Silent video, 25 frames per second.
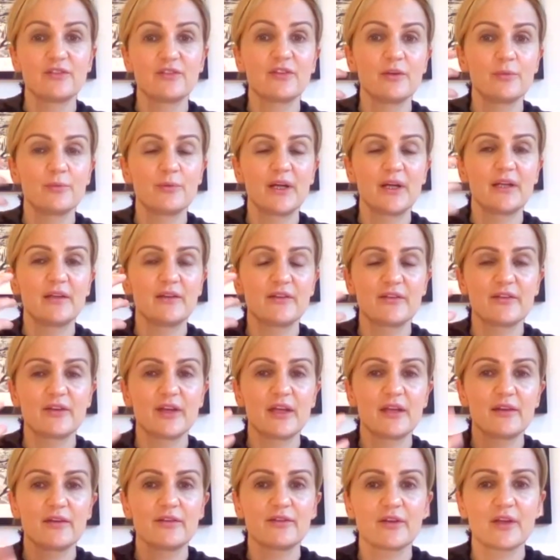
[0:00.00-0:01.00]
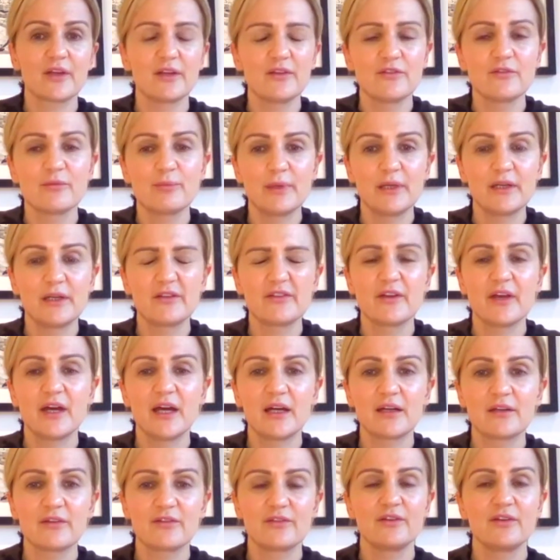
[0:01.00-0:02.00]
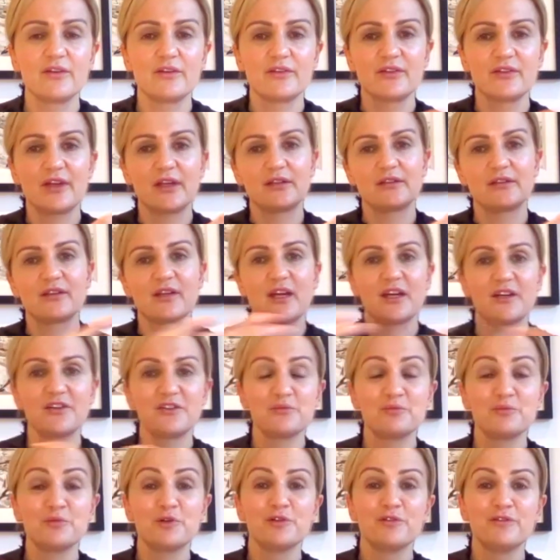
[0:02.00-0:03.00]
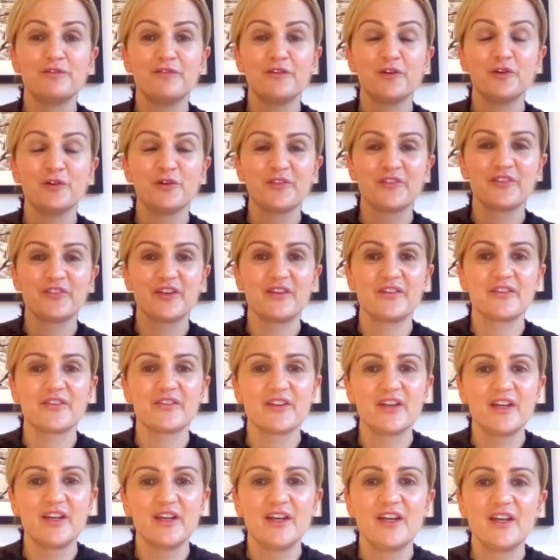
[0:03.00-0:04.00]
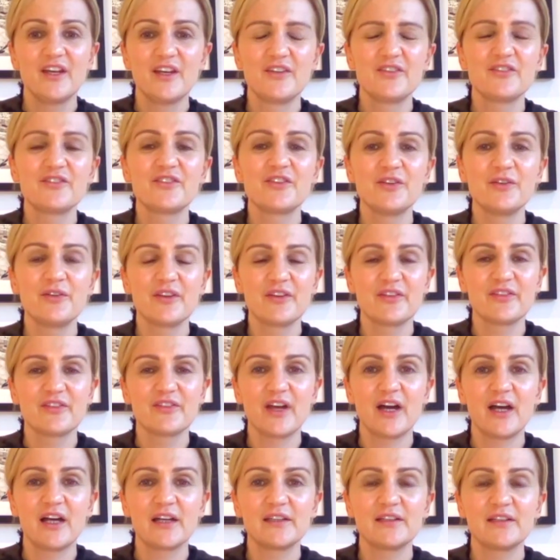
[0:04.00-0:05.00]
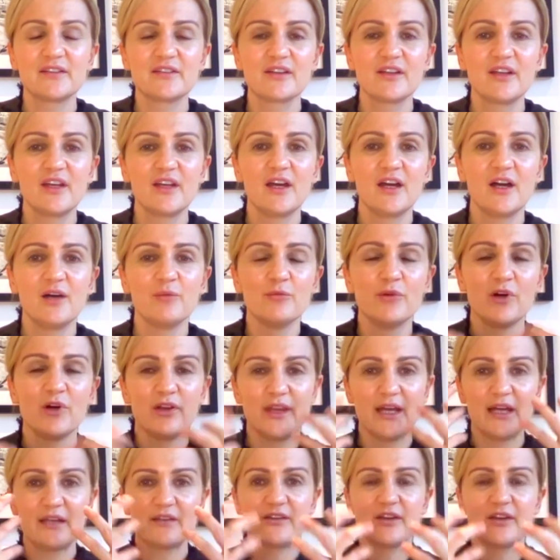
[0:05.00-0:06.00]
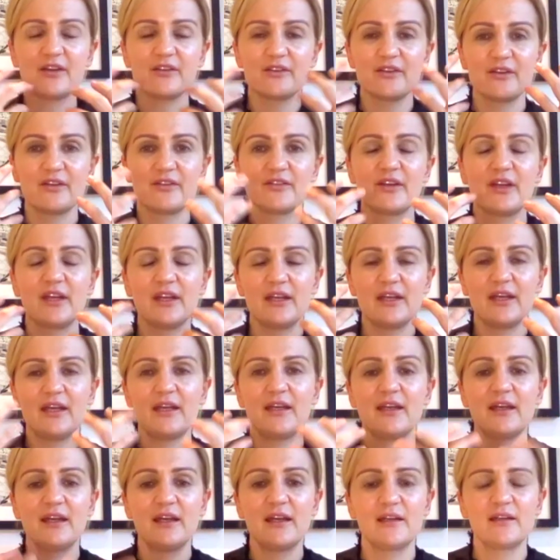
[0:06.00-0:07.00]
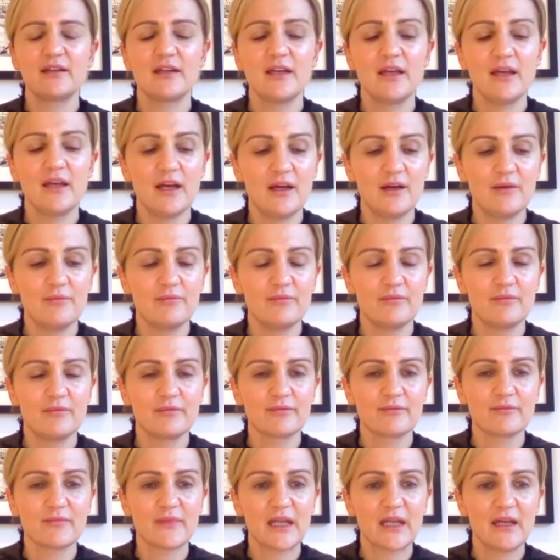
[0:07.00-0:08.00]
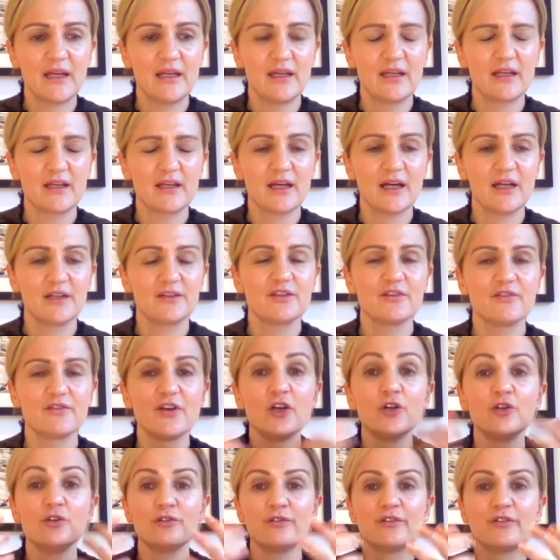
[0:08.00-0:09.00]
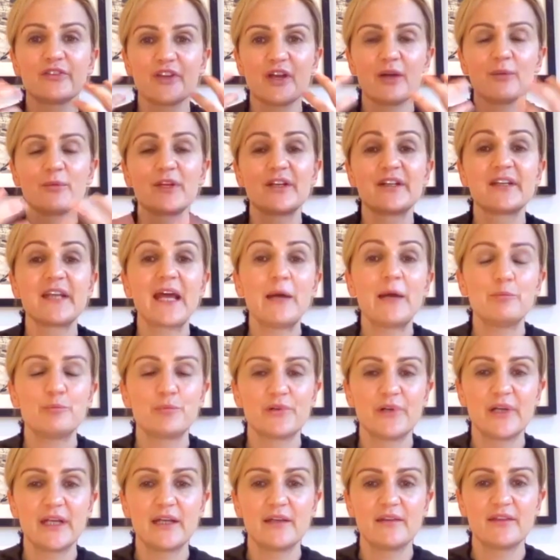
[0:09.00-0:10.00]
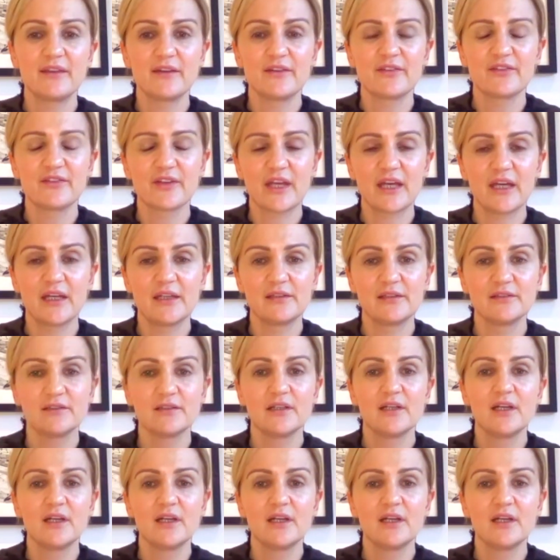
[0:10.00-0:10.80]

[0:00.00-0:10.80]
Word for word: to the brain to say the skin's been attacked. So you send kind of more forces to the site. And what that does is it, it, it, um, it kind of hoovers up the debris in the skin.